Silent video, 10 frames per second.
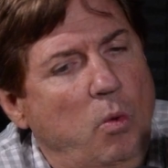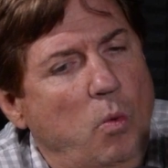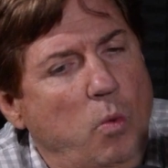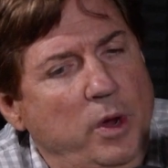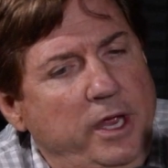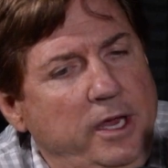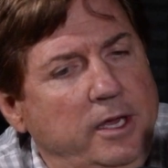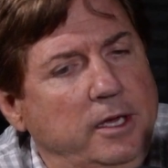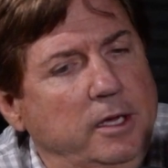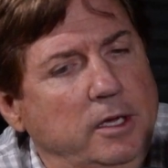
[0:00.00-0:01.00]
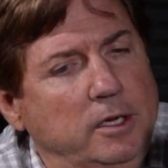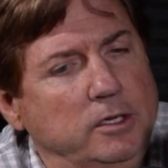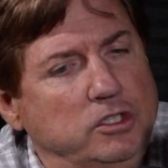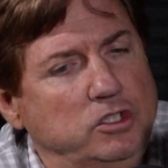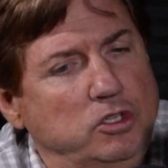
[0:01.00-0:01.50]
we
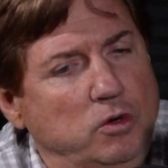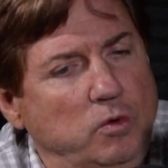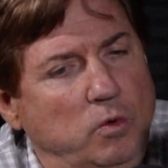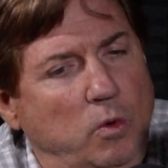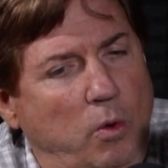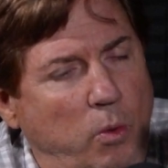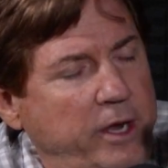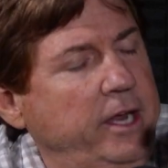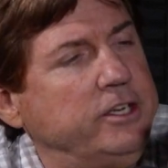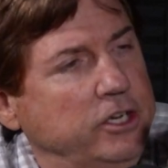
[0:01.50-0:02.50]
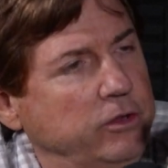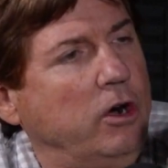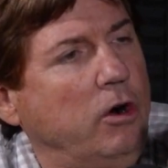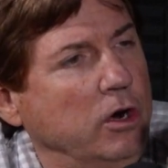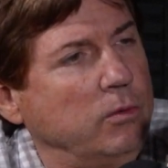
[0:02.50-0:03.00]
need to do
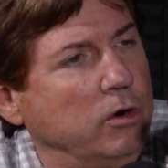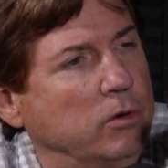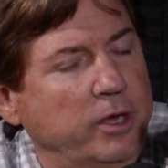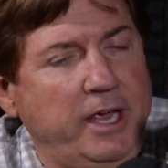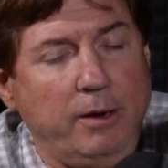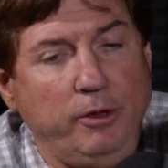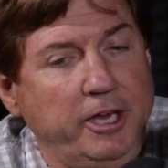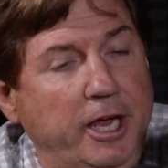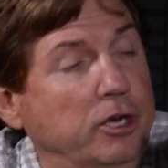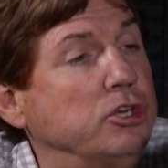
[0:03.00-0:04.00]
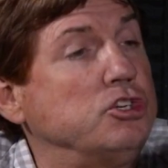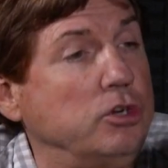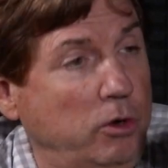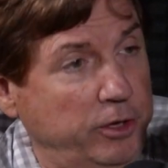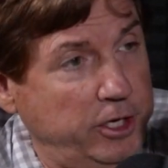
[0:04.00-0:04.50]
the hard work. We can't really
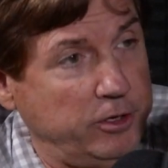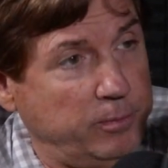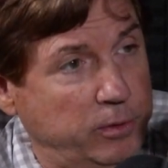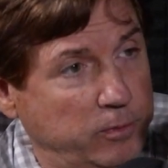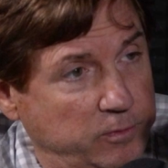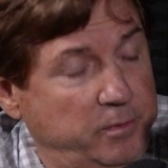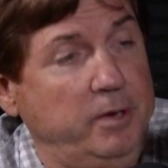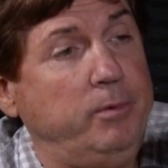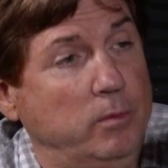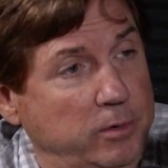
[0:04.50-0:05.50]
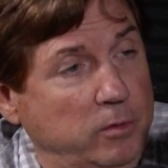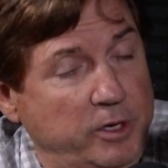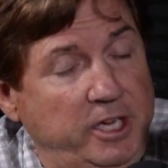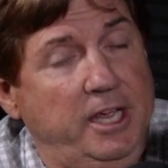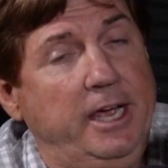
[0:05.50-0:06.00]
control the other people, but
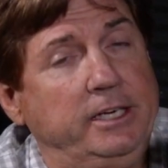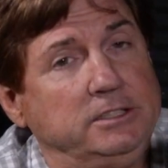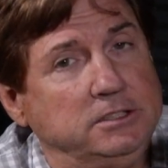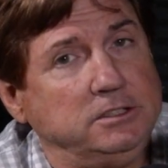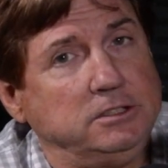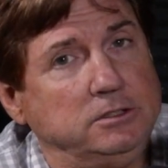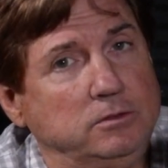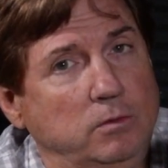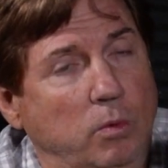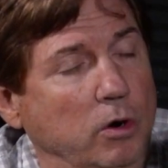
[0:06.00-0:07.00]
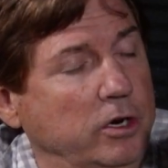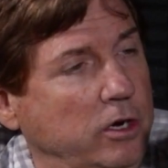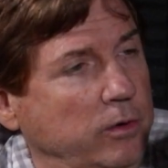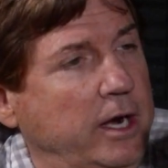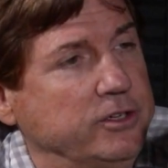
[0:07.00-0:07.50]
we can
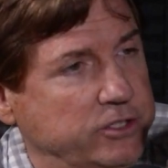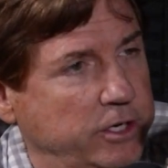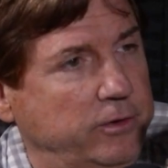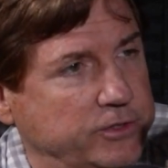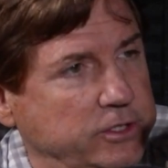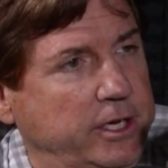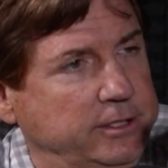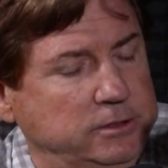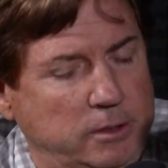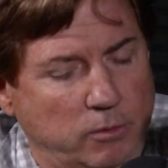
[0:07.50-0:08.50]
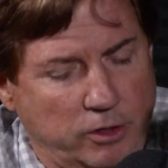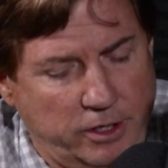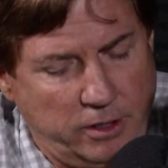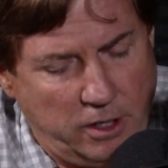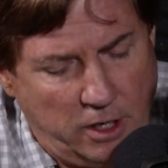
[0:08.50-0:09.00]
work on ourselves and
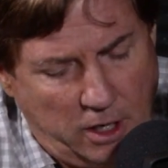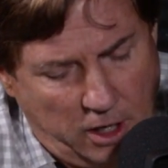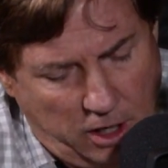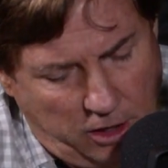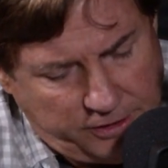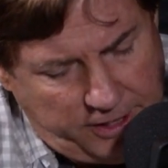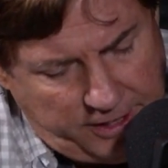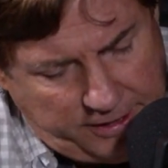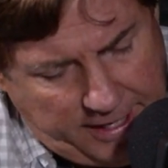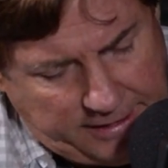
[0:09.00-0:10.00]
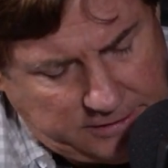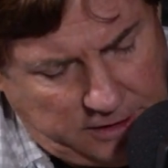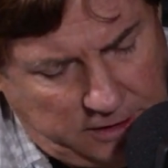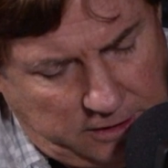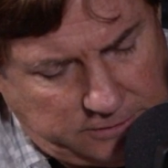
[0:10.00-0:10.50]
working on getting that
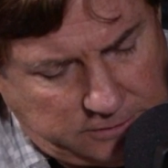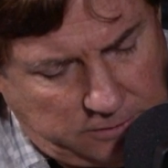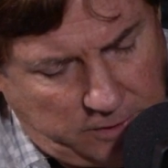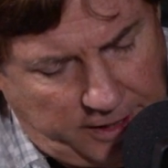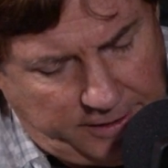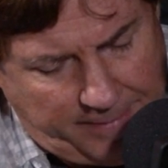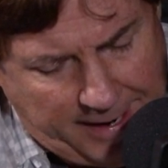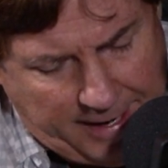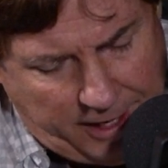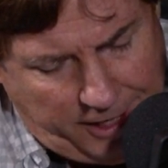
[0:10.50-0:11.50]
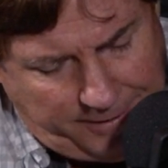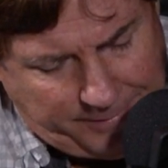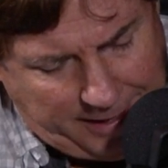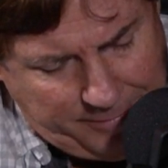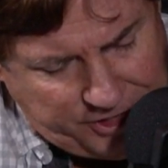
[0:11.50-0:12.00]
right.
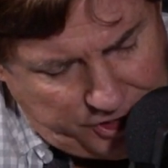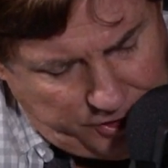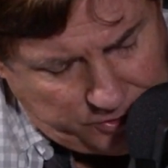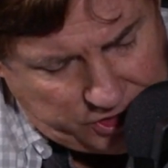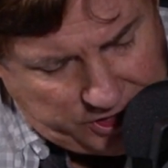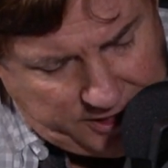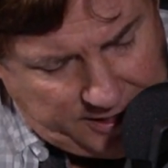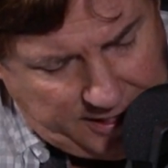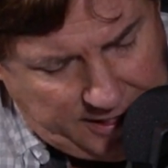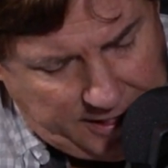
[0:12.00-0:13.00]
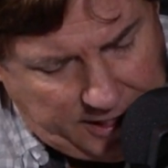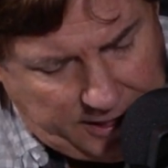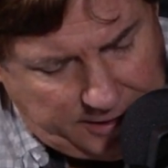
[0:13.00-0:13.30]
I mentioned on Sunday